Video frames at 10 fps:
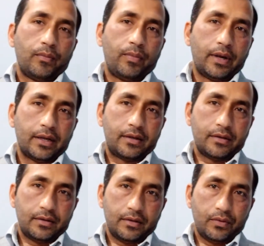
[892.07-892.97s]

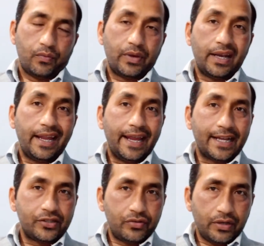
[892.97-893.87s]
But when
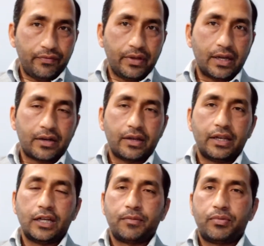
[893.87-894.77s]
actually we are
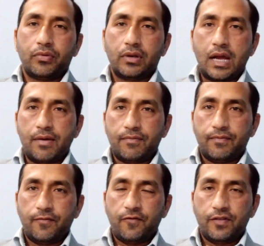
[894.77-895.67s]
running a
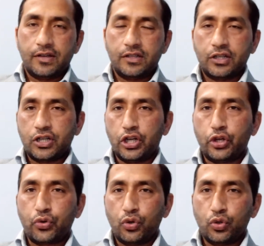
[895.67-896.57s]
program, first the
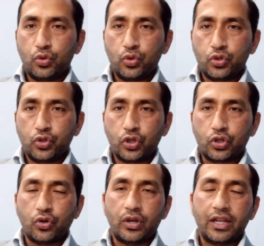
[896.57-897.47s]
control goes to the
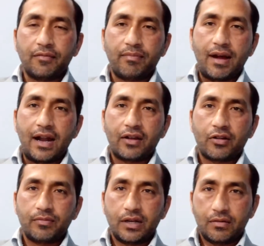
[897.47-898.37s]
calling part
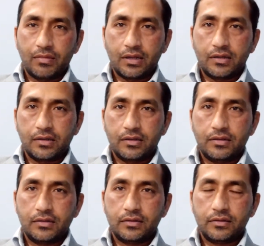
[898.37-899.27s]
of that
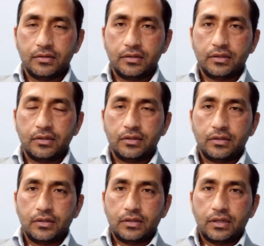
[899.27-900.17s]
method,
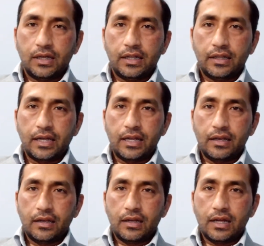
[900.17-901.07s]
and then